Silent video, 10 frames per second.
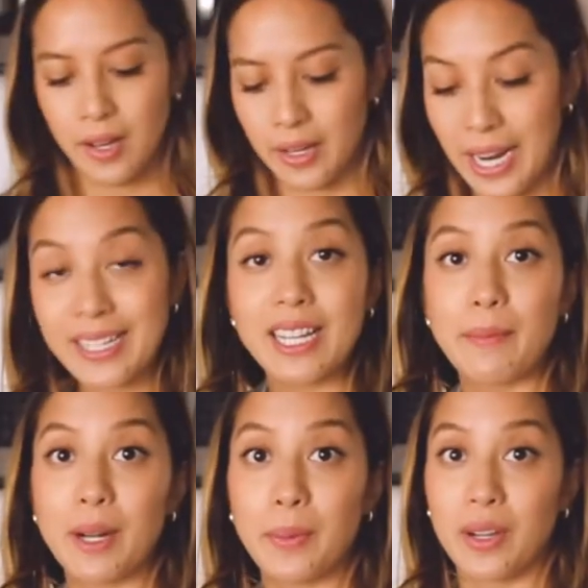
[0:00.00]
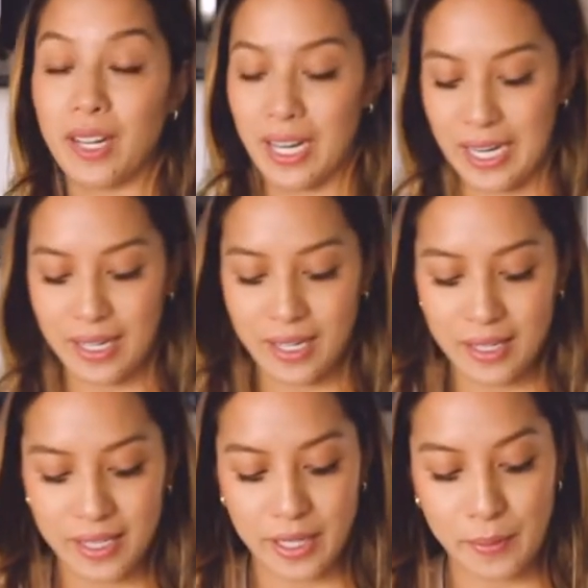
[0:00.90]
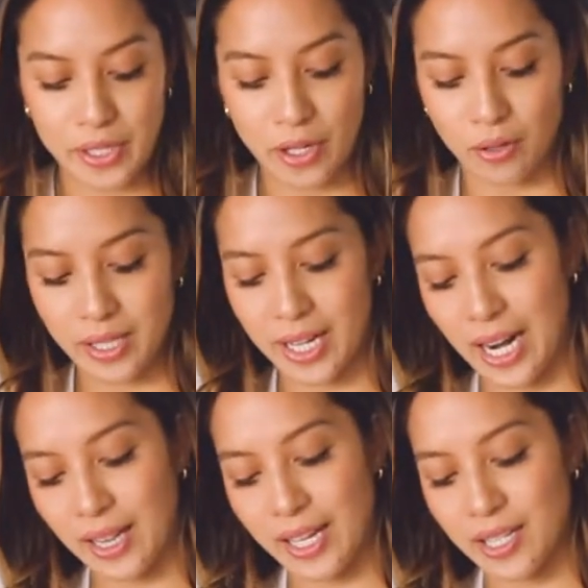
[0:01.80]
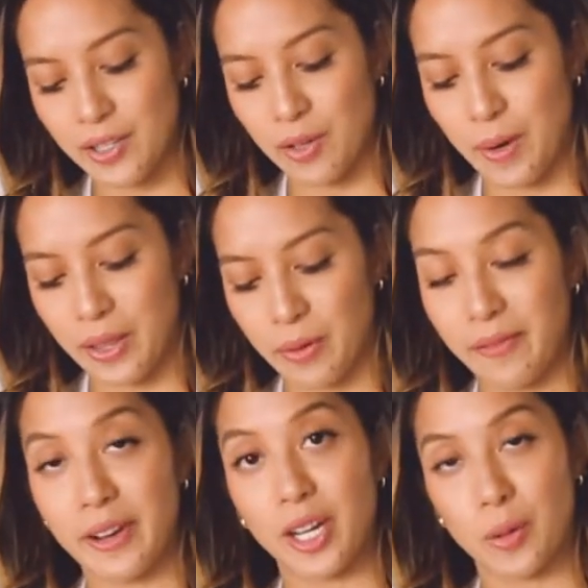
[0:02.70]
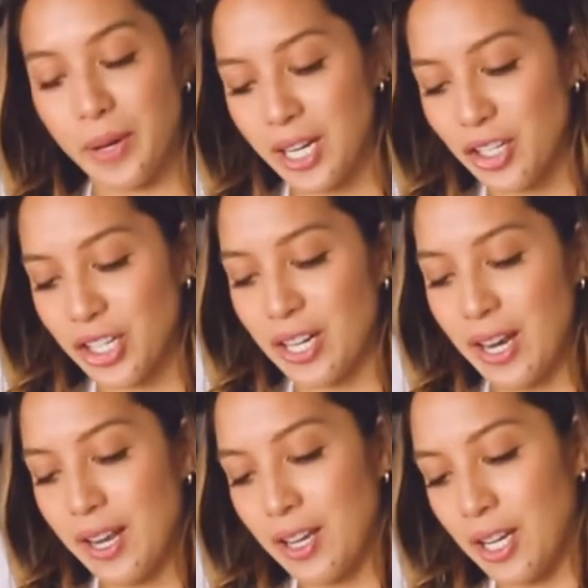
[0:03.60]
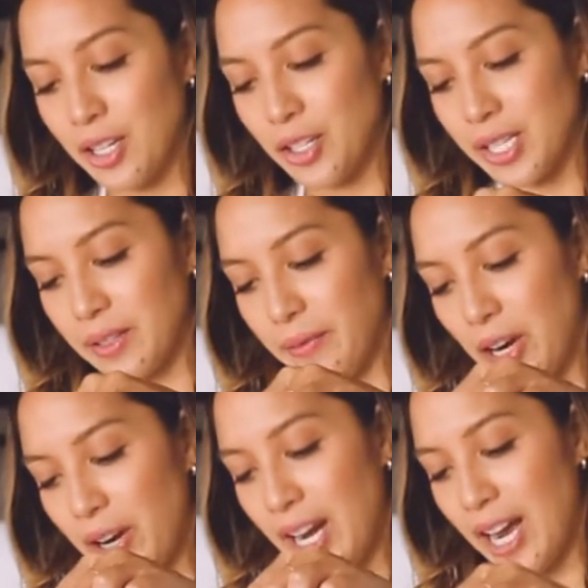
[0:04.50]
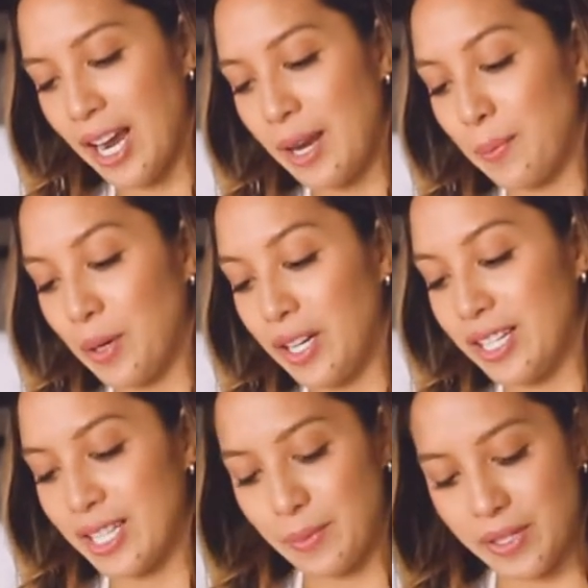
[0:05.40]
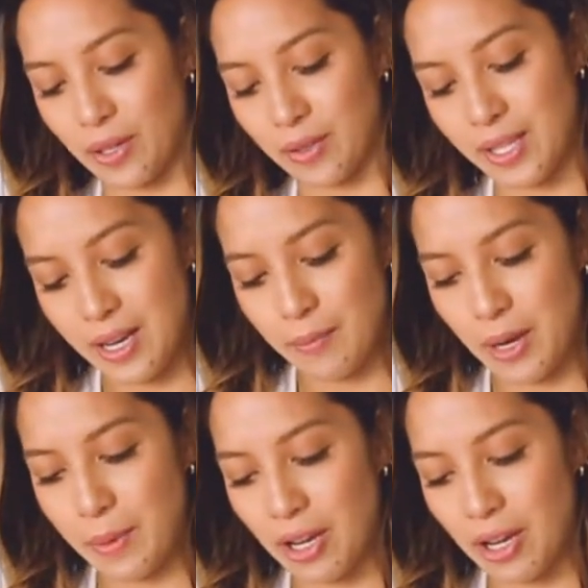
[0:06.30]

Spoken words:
Next, I'm going to put in some salt, and I like to do my 3-finger pinch and just a very high put in some salt. Maybe